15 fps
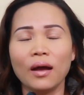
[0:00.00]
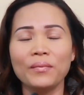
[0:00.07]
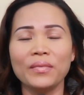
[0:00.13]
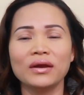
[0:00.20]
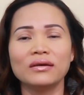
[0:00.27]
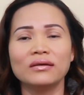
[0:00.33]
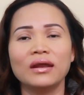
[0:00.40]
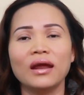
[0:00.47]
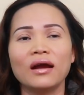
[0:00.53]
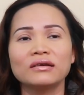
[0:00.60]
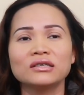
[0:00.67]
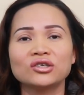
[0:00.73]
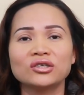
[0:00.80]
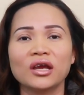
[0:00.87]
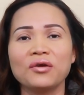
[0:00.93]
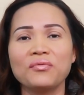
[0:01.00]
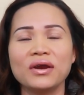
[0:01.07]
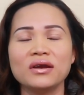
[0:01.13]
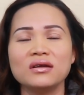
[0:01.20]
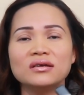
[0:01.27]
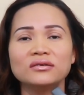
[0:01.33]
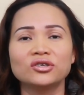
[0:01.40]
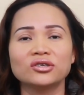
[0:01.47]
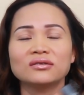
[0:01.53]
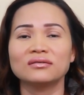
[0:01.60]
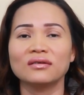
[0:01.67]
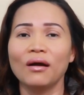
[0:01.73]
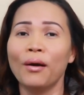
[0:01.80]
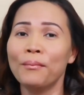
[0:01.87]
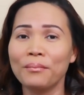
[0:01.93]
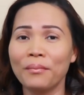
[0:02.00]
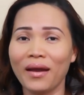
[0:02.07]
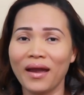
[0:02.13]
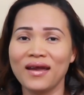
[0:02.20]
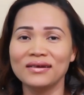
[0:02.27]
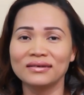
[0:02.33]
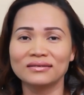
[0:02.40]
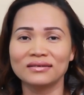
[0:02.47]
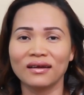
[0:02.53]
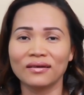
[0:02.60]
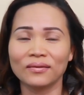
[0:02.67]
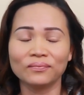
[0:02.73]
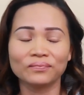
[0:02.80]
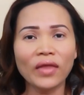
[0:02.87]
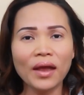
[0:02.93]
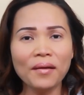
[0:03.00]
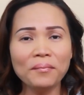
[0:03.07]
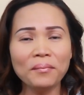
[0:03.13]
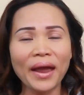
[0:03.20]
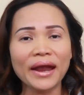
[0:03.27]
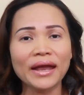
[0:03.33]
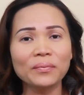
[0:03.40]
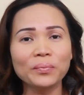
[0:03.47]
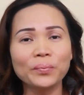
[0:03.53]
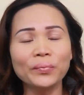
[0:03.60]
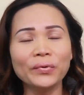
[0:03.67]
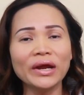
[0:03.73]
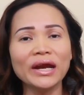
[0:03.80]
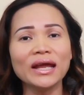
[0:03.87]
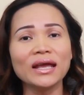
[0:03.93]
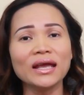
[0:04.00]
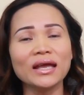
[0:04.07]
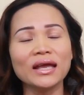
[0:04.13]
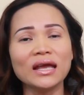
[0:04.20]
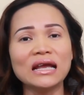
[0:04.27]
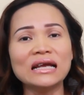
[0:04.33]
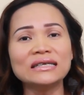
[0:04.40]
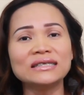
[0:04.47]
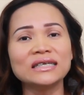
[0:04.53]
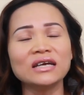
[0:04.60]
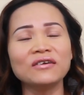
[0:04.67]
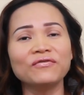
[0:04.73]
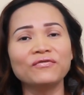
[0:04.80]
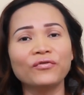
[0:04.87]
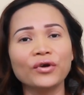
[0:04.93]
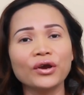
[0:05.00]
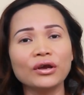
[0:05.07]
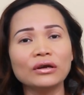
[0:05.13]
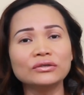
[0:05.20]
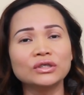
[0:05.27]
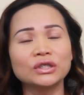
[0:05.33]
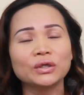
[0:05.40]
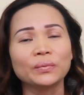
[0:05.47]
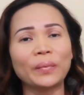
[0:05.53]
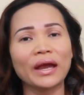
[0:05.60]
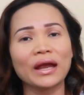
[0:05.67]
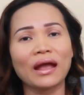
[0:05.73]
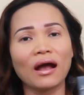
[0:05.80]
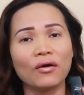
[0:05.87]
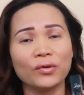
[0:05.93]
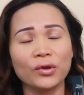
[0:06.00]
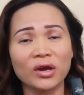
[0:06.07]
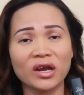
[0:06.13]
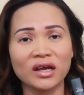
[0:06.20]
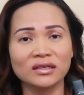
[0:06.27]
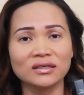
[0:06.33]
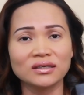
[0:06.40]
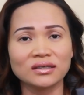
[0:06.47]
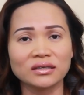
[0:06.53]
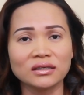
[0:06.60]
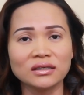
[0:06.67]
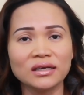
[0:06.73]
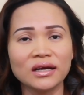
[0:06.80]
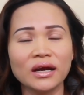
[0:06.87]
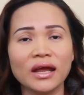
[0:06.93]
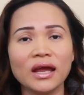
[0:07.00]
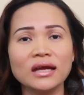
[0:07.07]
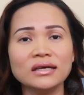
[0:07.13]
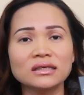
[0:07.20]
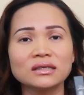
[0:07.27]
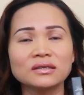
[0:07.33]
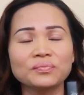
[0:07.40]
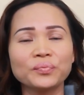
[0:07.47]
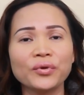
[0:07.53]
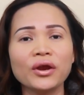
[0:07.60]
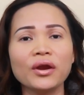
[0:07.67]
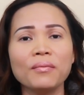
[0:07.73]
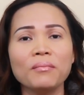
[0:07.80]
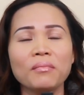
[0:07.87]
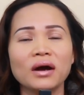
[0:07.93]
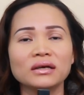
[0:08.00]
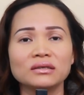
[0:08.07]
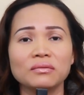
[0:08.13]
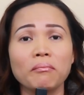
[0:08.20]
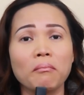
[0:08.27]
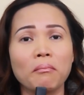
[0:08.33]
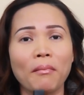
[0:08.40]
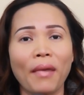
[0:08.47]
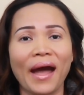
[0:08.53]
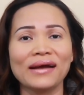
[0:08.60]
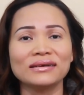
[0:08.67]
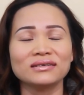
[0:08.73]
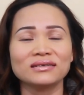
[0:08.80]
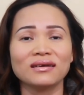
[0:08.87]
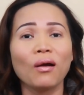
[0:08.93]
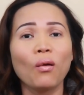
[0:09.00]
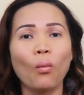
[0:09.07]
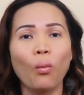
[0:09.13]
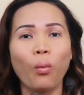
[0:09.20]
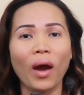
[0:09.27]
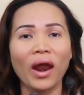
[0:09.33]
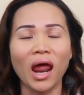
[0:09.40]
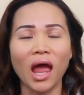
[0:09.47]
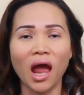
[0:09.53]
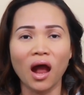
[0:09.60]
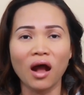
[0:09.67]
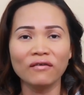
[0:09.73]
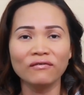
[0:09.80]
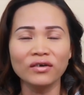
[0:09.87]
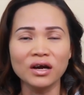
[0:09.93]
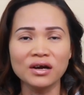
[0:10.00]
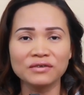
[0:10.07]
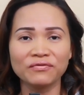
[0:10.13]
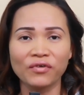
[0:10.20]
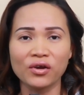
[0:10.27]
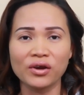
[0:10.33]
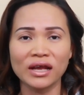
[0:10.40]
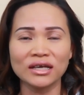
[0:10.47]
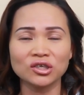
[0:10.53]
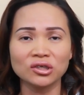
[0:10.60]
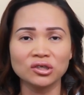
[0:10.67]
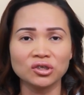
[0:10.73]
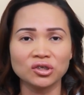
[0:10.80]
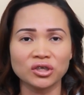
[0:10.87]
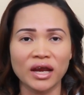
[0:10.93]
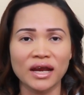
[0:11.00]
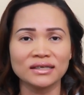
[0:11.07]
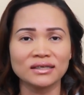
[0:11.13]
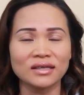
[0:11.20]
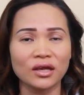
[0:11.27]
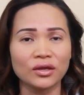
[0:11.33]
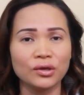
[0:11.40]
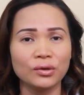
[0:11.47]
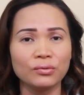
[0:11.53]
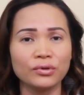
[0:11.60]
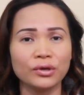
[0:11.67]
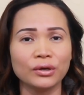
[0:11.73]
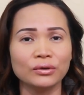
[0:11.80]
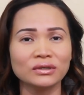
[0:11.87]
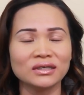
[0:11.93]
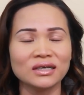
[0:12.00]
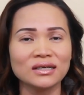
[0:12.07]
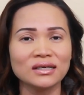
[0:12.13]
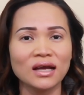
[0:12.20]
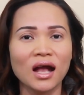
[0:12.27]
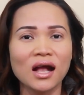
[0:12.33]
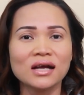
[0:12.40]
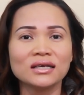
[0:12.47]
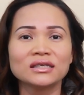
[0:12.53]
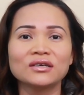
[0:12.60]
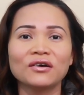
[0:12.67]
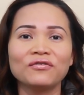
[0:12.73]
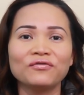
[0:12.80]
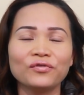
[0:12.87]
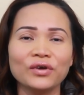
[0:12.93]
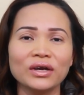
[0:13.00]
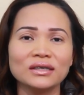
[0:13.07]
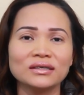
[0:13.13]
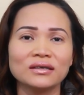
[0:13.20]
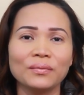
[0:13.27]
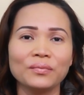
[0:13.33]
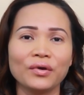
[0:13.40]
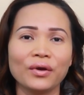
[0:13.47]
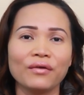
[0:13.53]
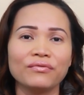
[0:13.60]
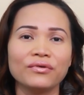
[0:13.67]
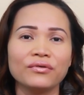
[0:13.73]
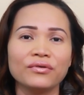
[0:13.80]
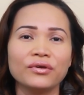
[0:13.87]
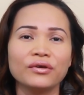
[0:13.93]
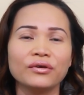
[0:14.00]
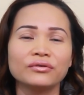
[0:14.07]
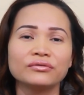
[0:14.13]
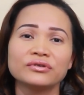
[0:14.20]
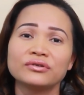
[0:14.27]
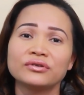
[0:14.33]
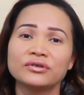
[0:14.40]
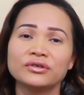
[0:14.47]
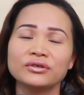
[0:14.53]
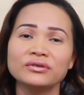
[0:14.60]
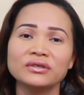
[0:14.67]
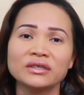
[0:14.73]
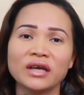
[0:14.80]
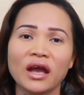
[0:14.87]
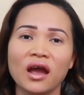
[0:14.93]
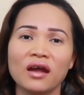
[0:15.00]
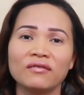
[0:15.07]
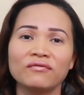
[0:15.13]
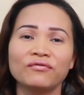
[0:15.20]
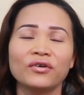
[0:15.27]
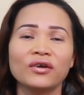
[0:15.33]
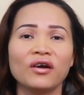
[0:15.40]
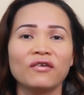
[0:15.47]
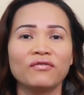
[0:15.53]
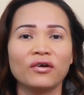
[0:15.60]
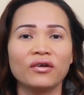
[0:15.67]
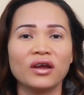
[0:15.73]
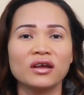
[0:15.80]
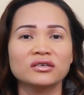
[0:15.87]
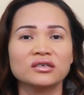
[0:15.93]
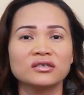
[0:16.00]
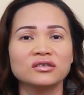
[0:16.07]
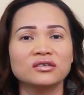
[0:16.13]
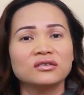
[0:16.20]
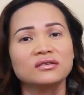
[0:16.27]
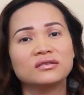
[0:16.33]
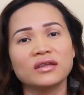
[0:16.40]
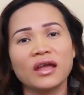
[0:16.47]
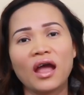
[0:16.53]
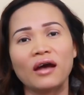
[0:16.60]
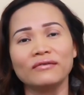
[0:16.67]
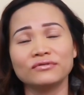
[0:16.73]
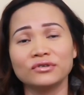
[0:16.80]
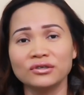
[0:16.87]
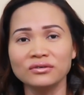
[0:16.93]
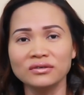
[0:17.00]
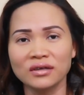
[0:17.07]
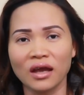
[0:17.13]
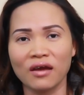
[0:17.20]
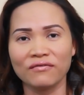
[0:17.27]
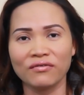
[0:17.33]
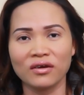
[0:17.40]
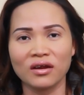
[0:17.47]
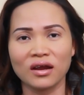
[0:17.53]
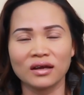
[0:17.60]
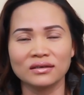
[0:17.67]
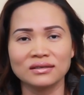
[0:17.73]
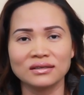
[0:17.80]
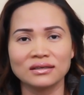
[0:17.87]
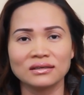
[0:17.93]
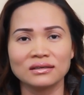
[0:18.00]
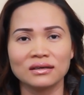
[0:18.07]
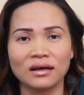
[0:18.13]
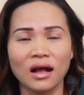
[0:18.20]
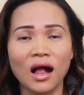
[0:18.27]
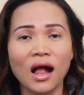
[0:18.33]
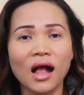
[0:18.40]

I mean, their shade range is just amazing. They make it pretty easy for you to pick out your concealer. It's pretty much match whatever foundation shades that you're using. So for example, if you use 210 for the foundation, they have 210 for their concealer.